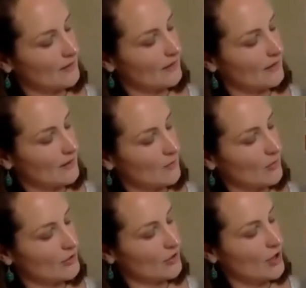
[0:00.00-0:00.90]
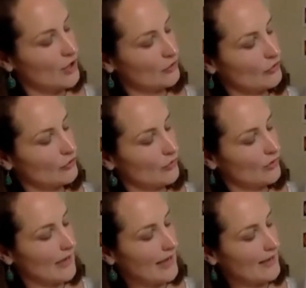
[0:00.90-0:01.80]
they must learn to
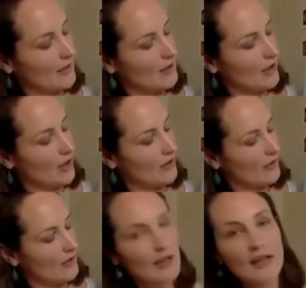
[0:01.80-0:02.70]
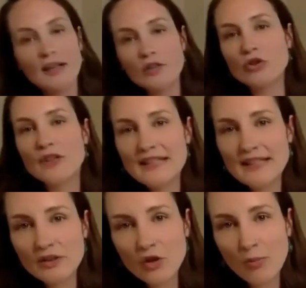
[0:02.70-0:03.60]
anchor into the
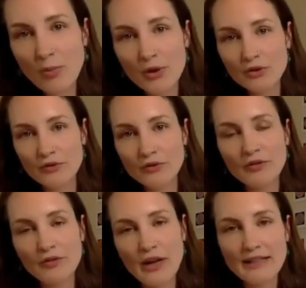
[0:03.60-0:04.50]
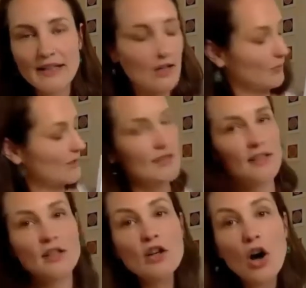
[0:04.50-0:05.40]
center point of the fractal, which
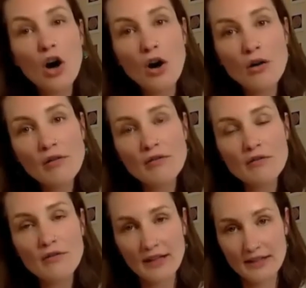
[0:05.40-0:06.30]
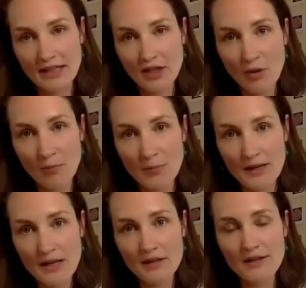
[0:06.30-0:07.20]
is love and inner
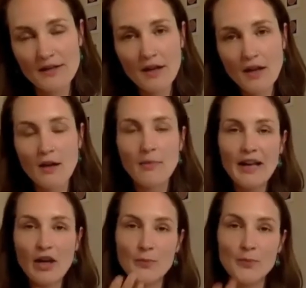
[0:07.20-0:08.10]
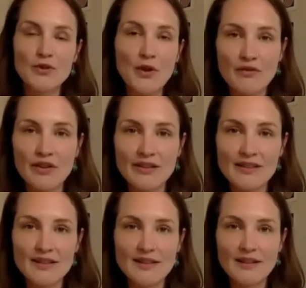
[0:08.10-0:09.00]
peace by
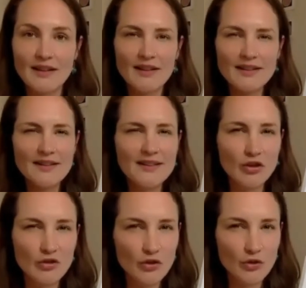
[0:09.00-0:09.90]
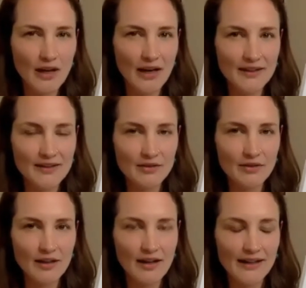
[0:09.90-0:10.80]
observance. And this is not new, guys, you
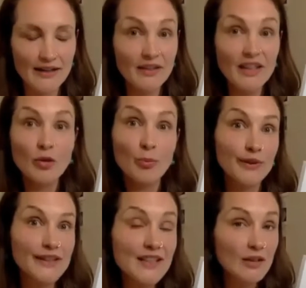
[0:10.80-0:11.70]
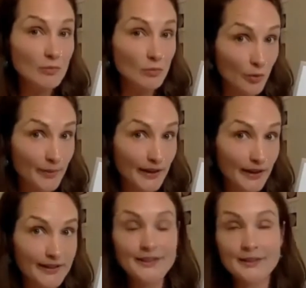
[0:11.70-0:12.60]
know, like living in the present
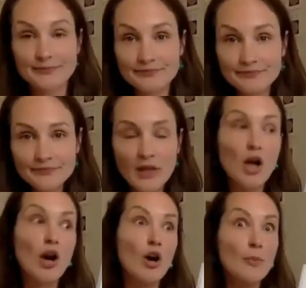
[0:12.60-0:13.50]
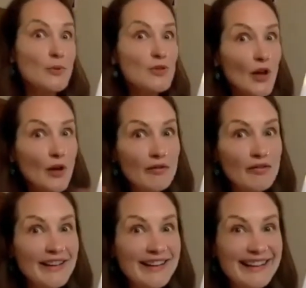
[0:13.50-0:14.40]
moment,
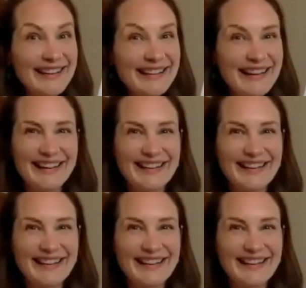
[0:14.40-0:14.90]
observing,